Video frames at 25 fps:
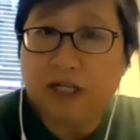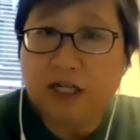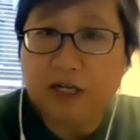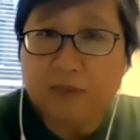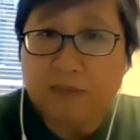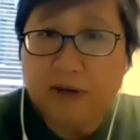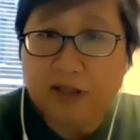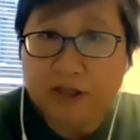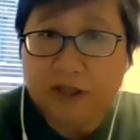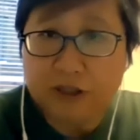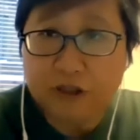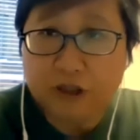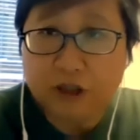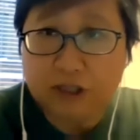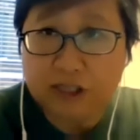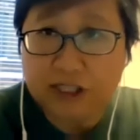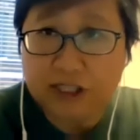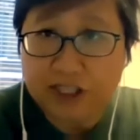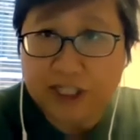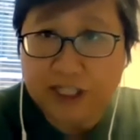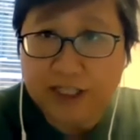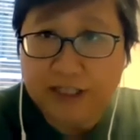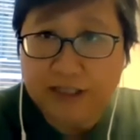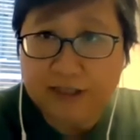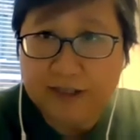
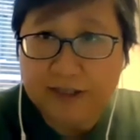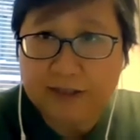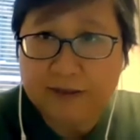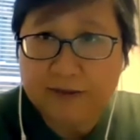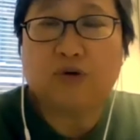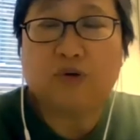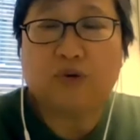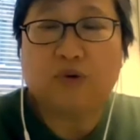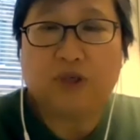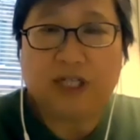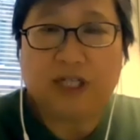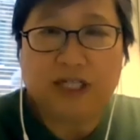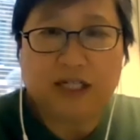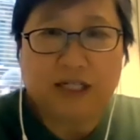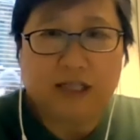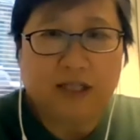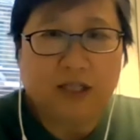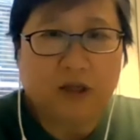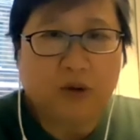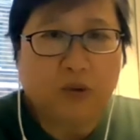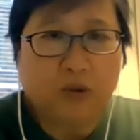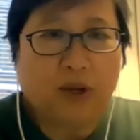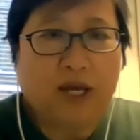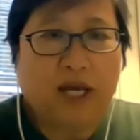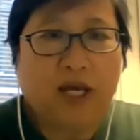methodologies in the
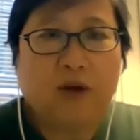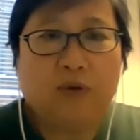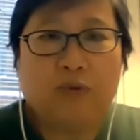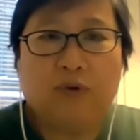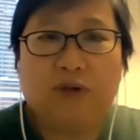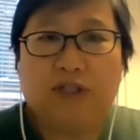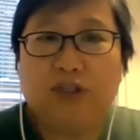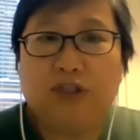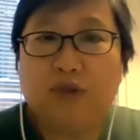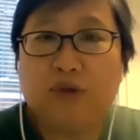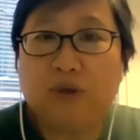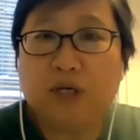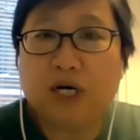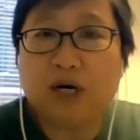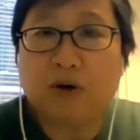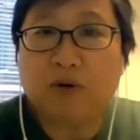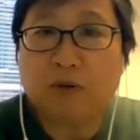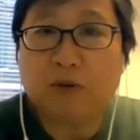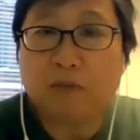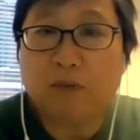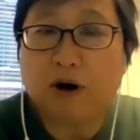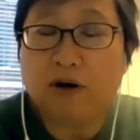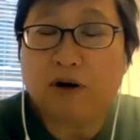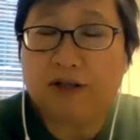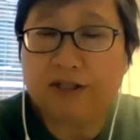way we do our
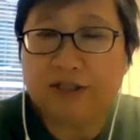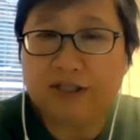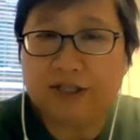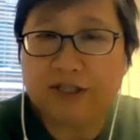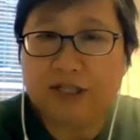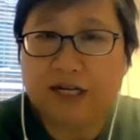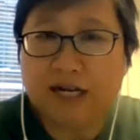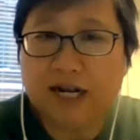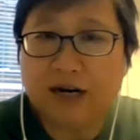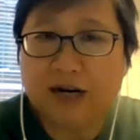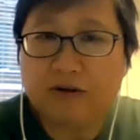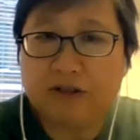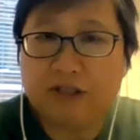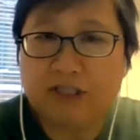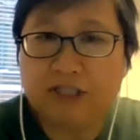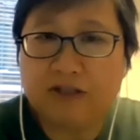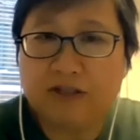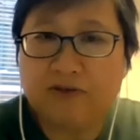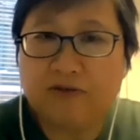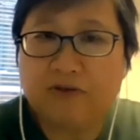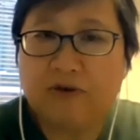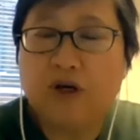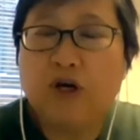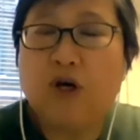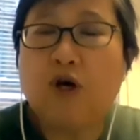policy narrative.
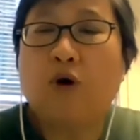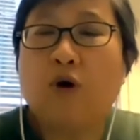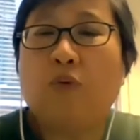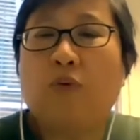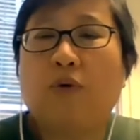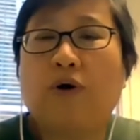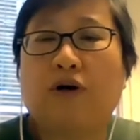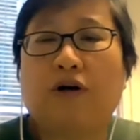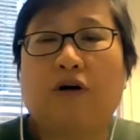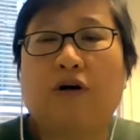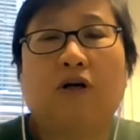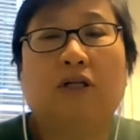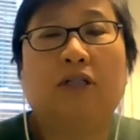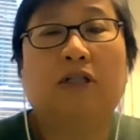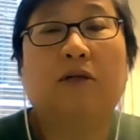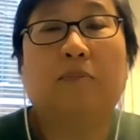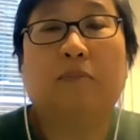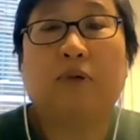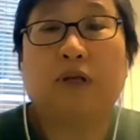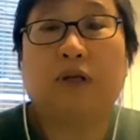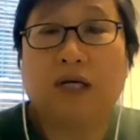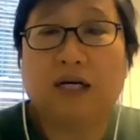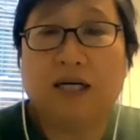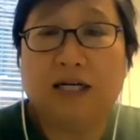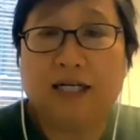We're all
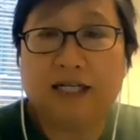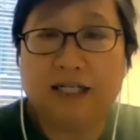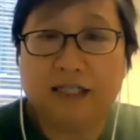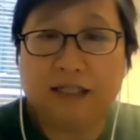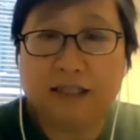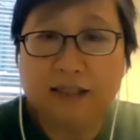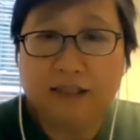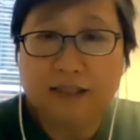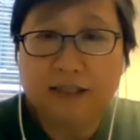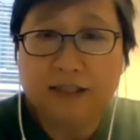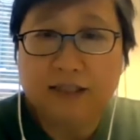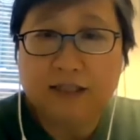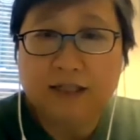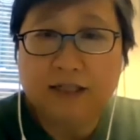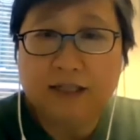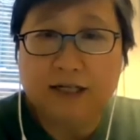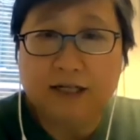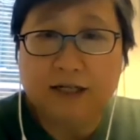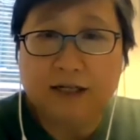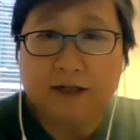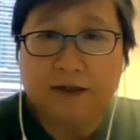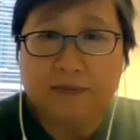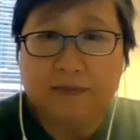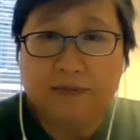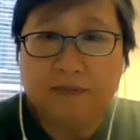applying
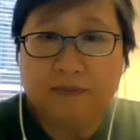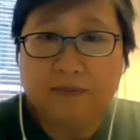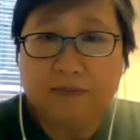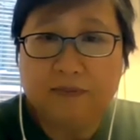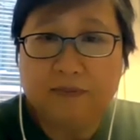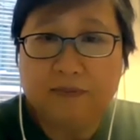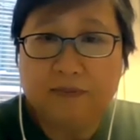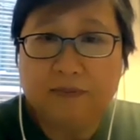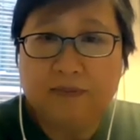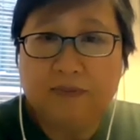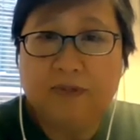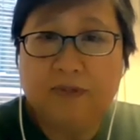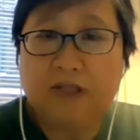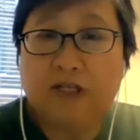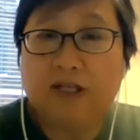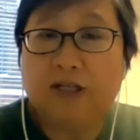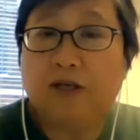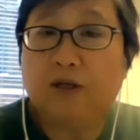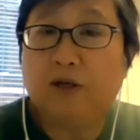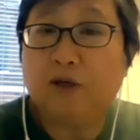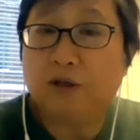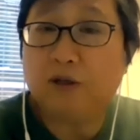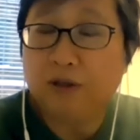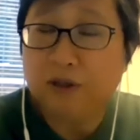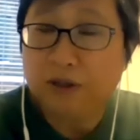
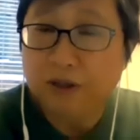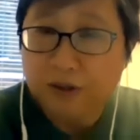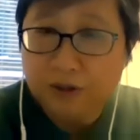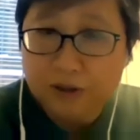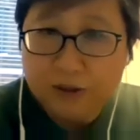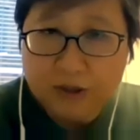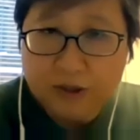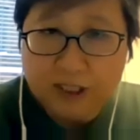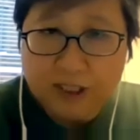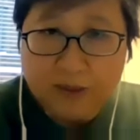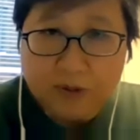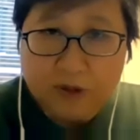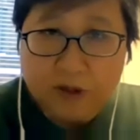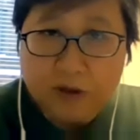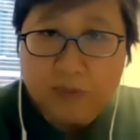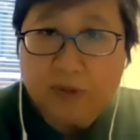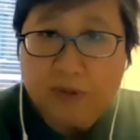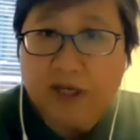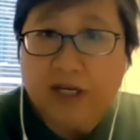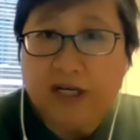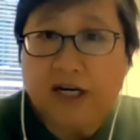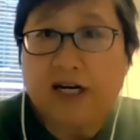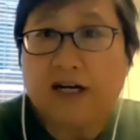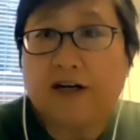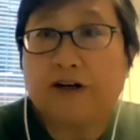the
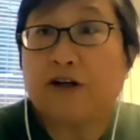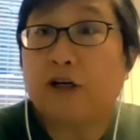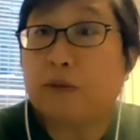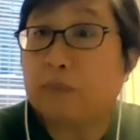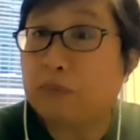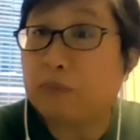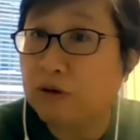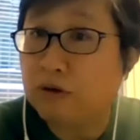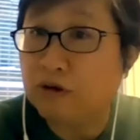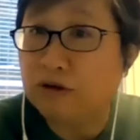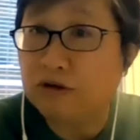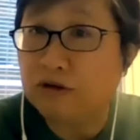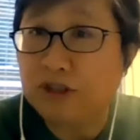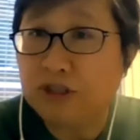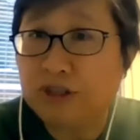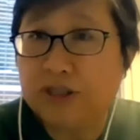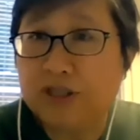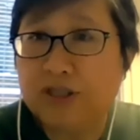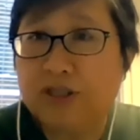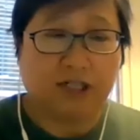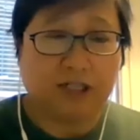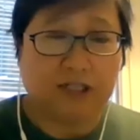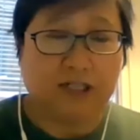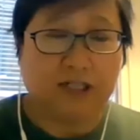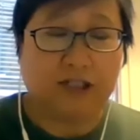WPR approach,
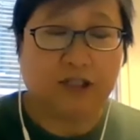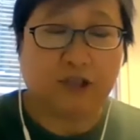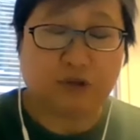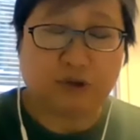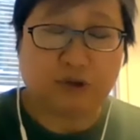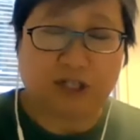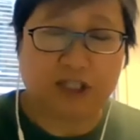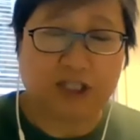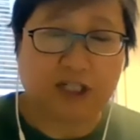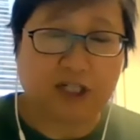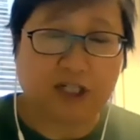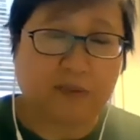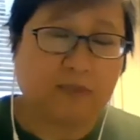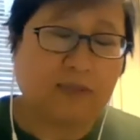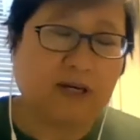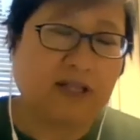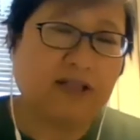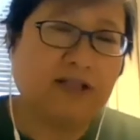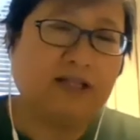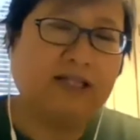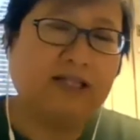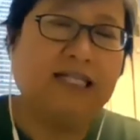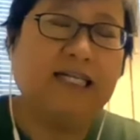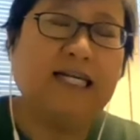the structured method.